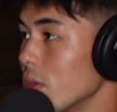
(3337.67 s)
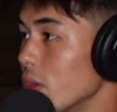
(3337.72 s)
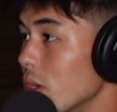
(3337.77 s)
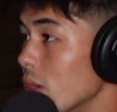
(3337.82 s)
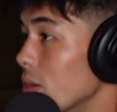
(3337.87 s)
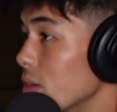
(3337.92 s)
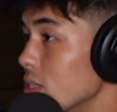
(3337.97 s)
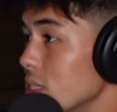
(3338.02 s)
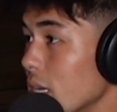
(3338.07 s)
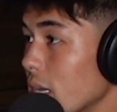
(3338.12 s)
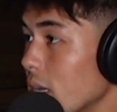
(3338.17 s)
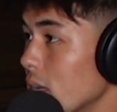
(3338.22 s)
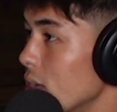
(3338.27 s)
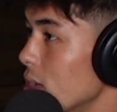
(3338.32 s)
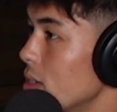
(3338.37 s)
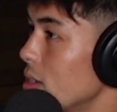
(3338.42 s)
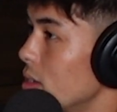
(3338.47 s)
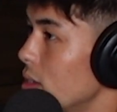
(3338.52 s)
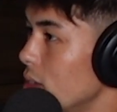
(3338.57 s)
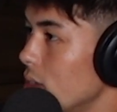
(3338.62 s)
You know, it's like
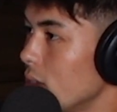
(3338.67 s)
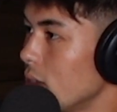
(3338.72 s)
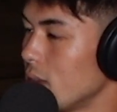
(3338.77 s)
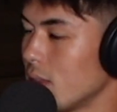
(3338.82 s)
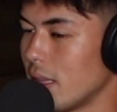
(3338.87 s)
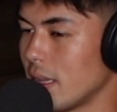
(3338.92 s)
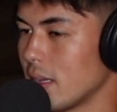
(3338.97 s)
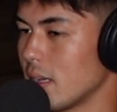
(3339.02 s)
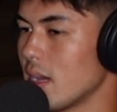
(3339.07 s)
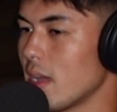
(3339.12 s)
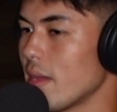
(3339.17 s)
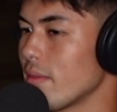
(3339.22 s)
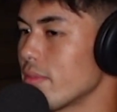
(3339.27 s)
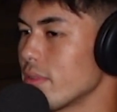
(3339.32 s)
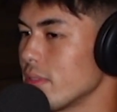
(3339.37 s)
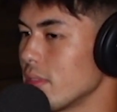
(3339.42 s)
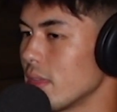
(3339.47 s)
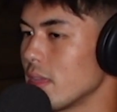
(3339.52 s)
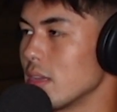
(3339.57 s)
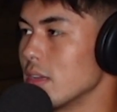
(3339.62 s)
not
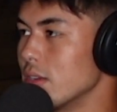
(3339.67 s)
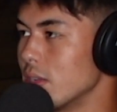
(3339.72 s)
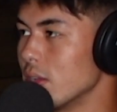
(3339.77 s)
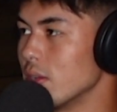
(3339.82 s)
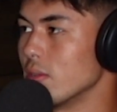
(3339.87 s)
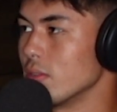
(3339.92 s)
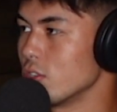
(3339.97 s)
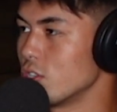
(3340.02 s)
everything that you do